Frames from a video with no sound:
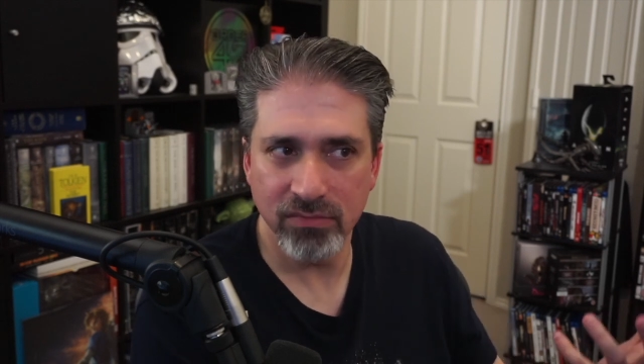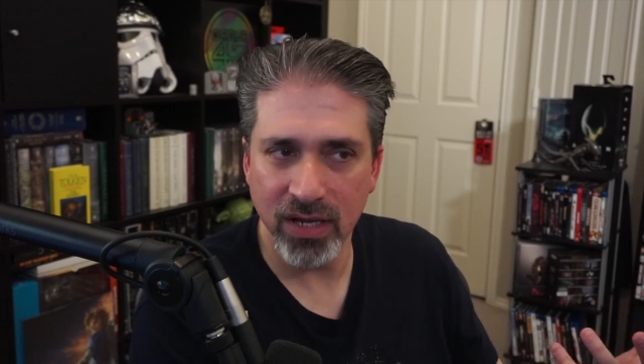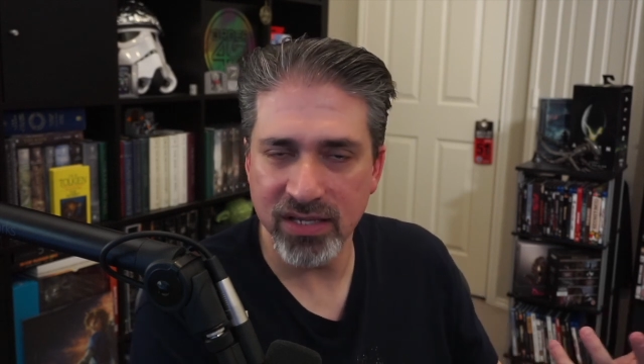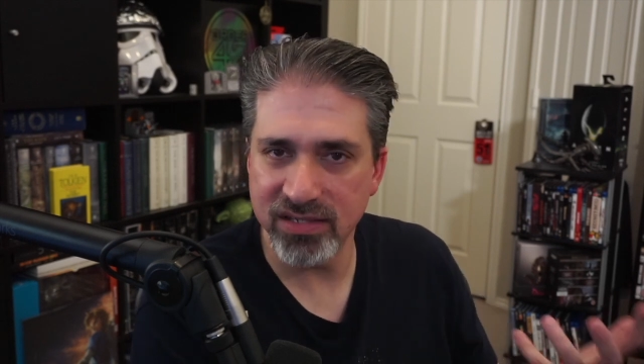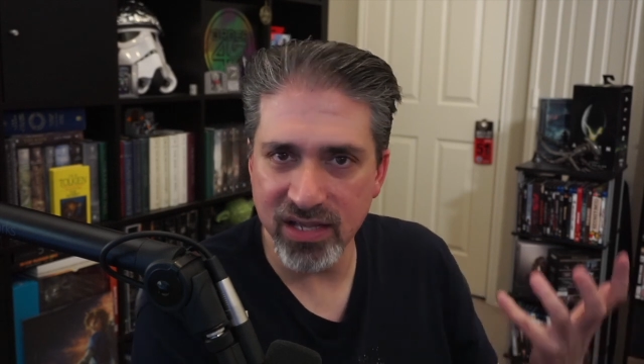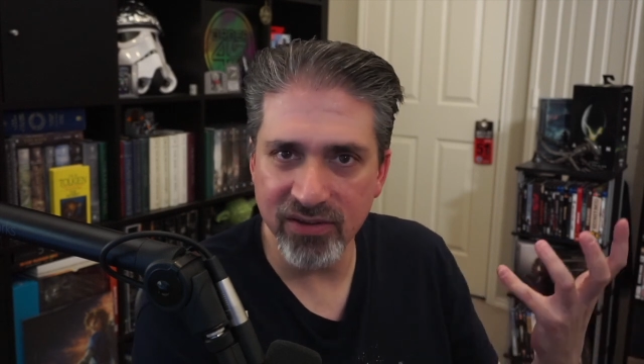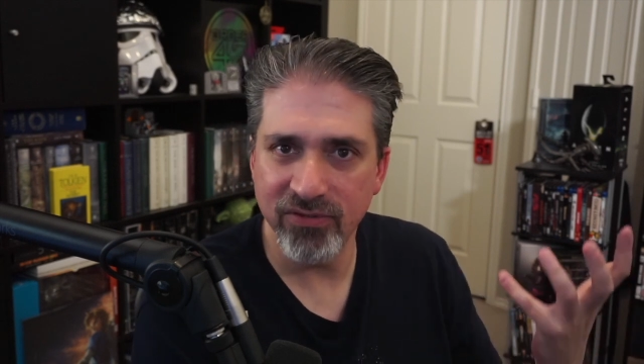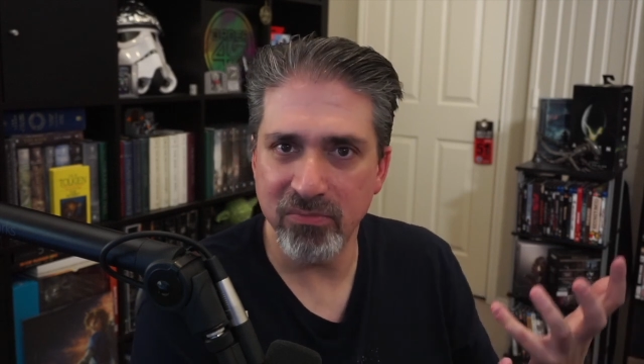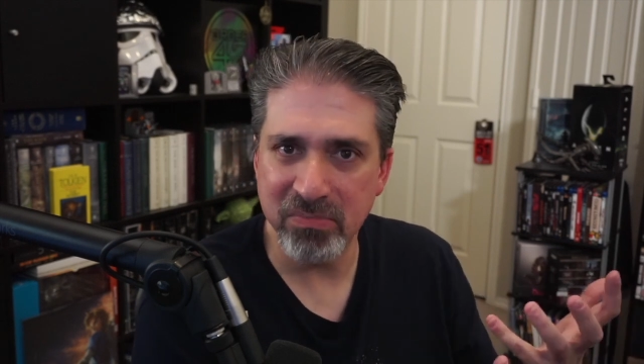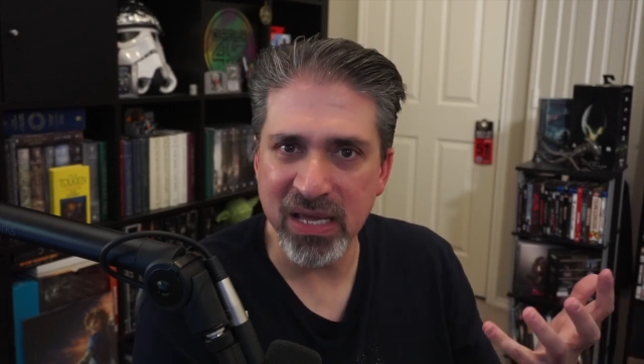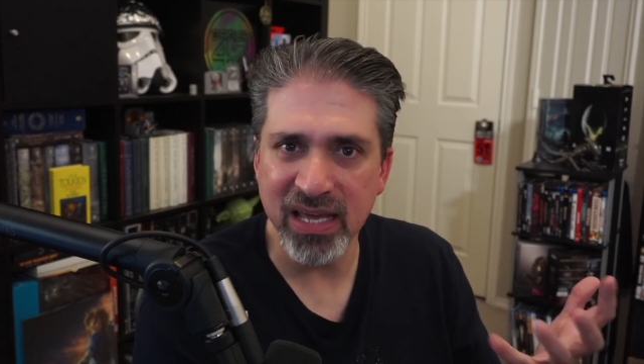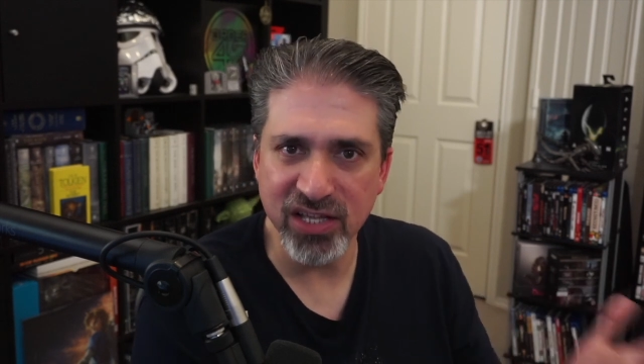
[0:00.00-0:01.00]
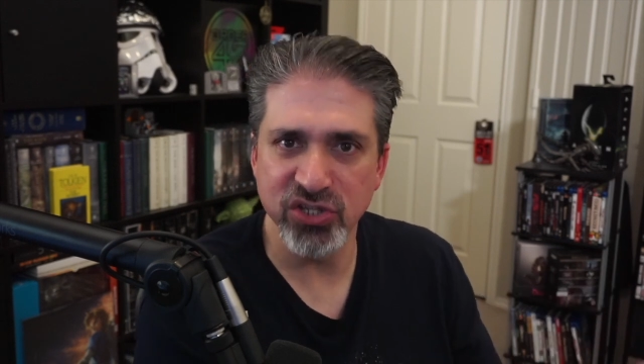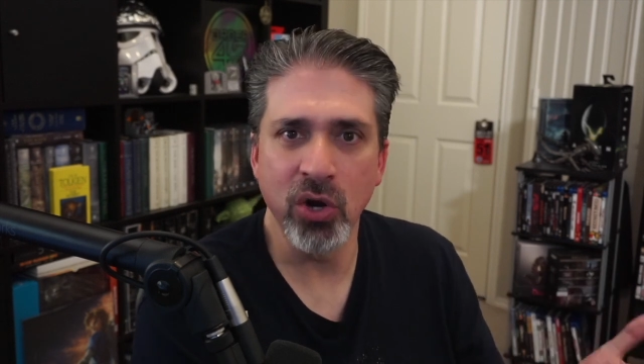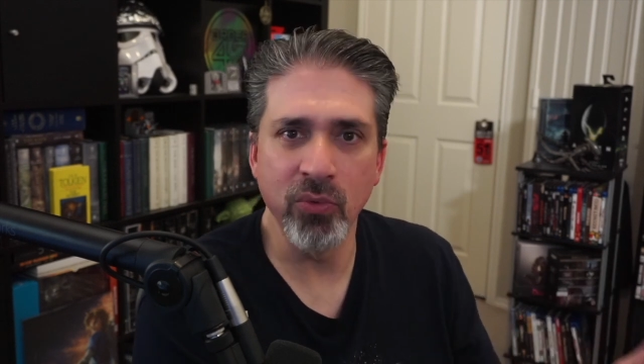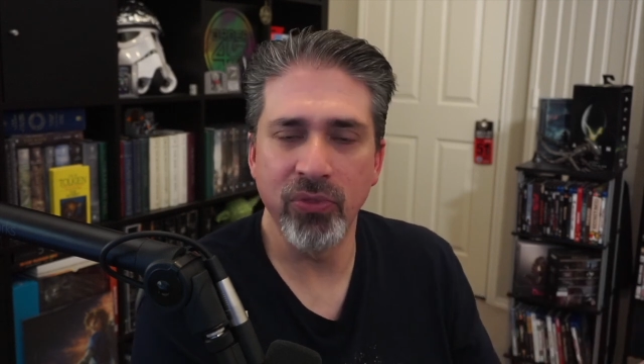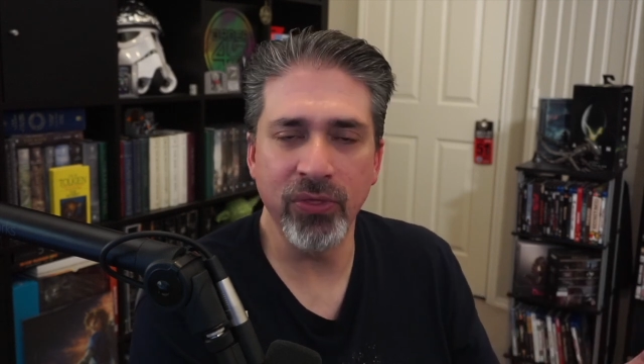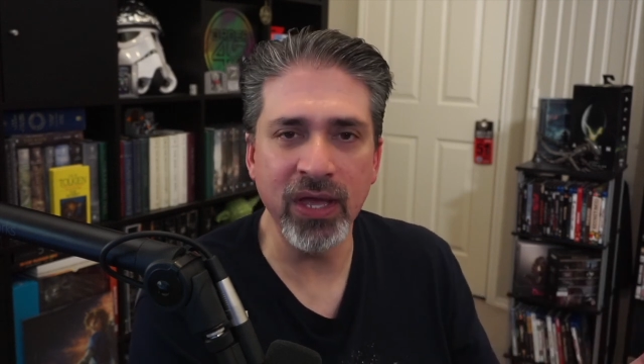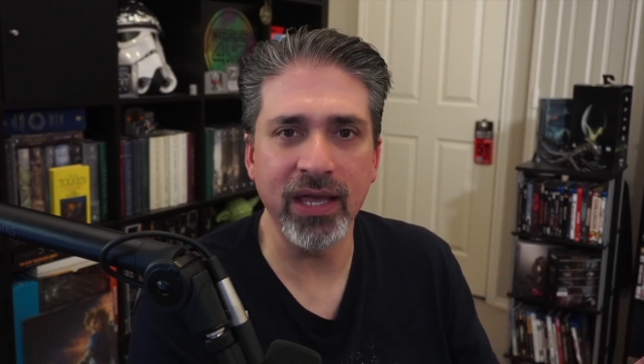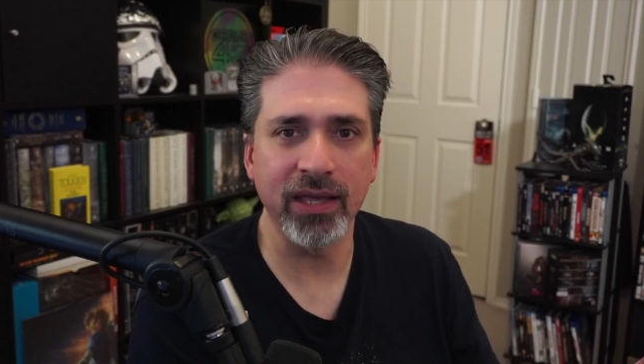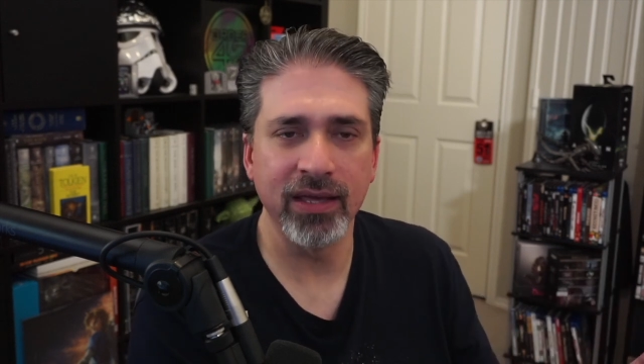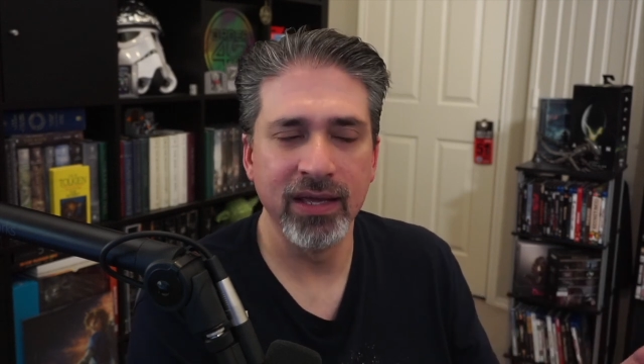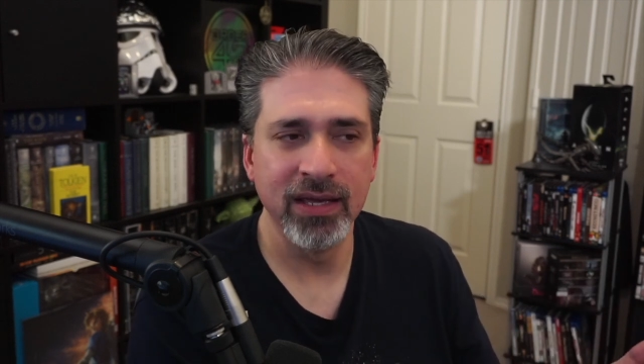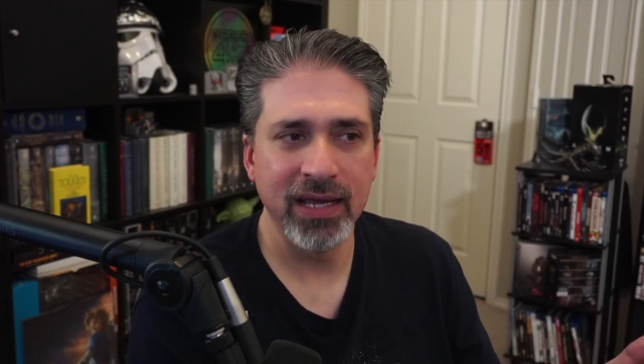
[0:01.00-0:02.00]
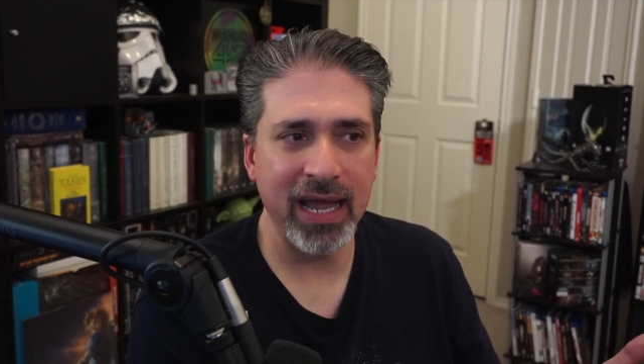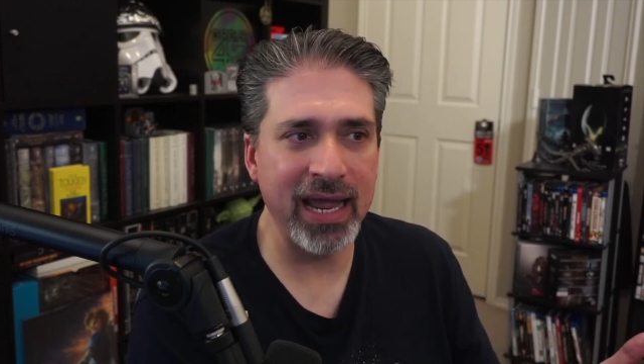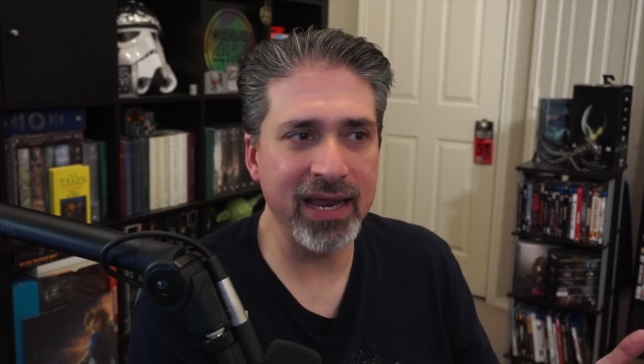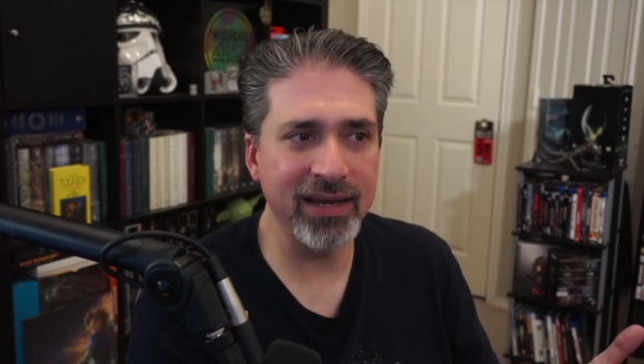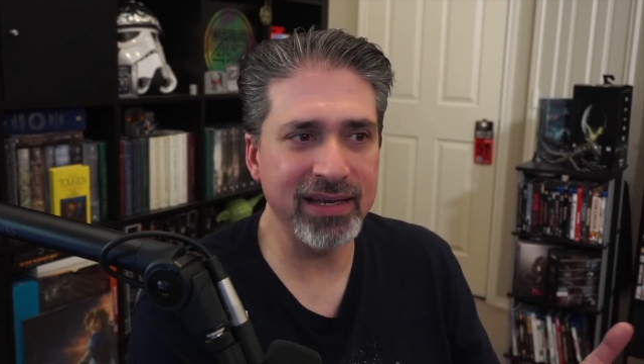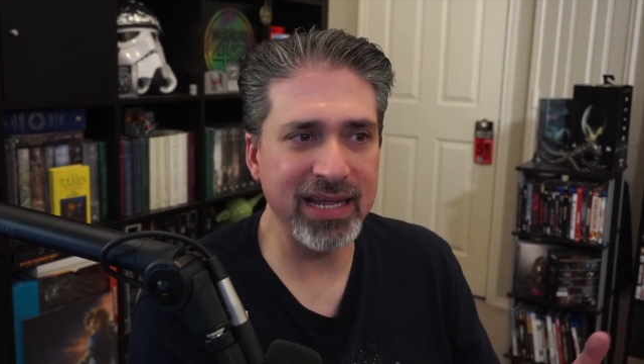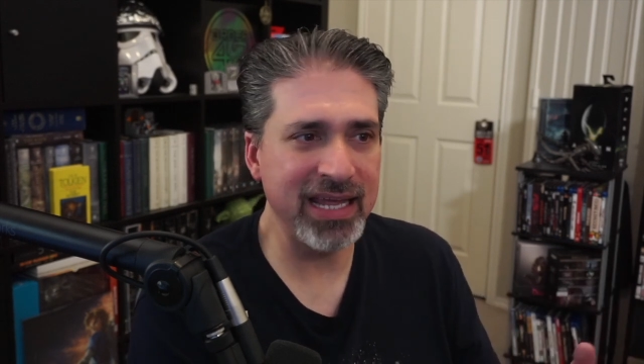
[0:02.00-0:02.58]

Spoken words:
it being its own thing. And